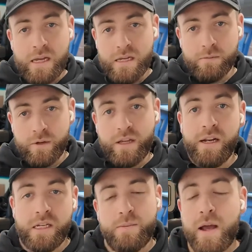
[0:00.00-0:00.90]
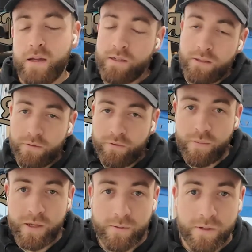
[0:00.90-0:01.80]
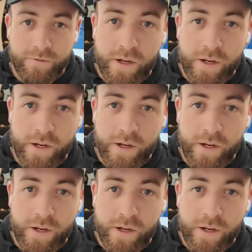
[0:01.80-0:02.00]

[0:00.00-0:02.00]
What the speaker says: Here's what you can expect from this week's